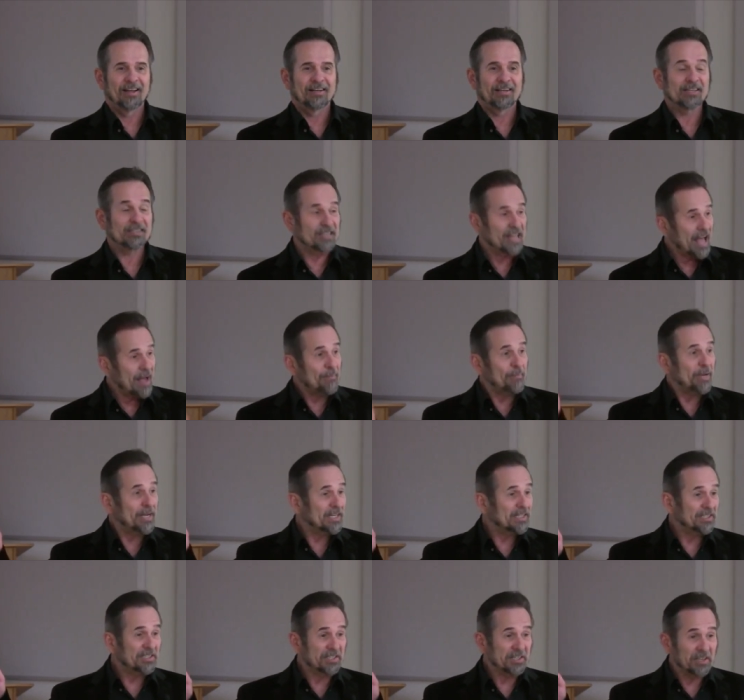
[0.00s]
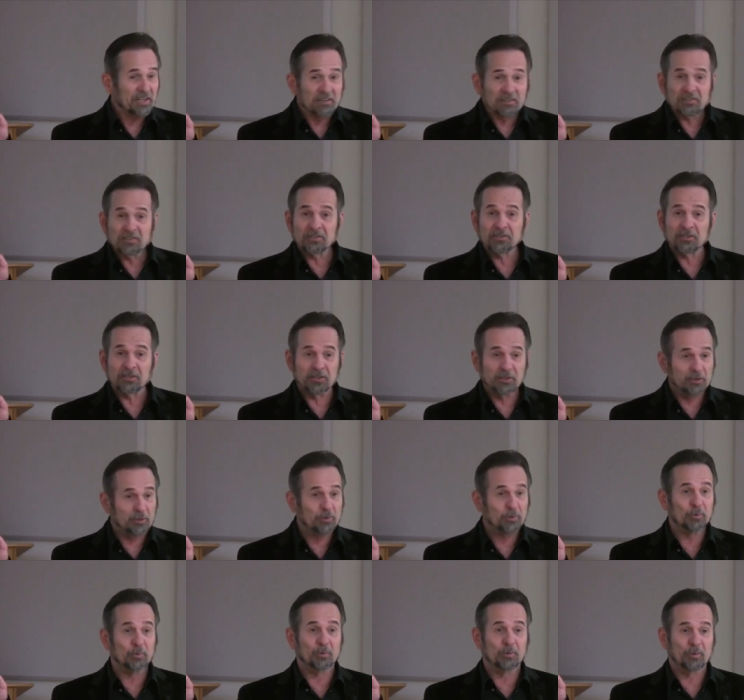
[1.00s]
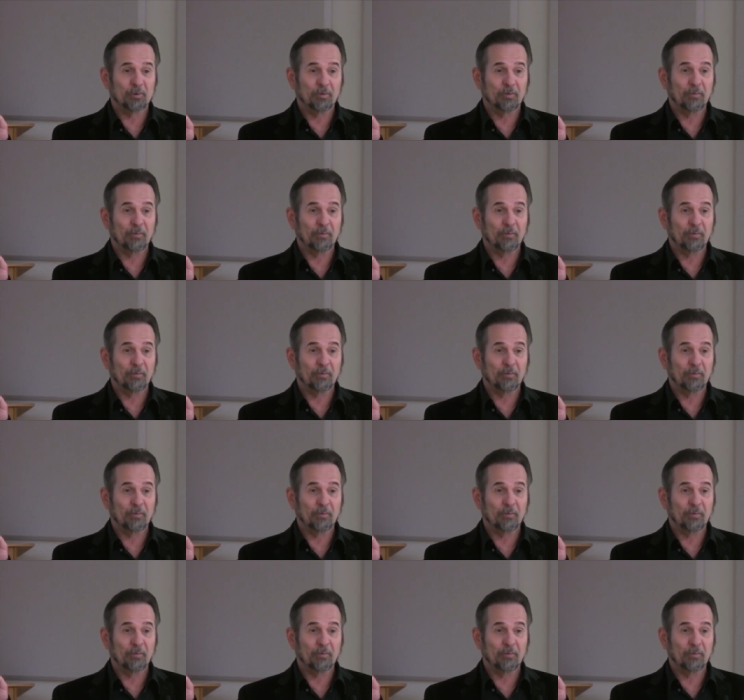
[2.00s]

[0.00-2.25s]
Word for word: Does that make sense to you?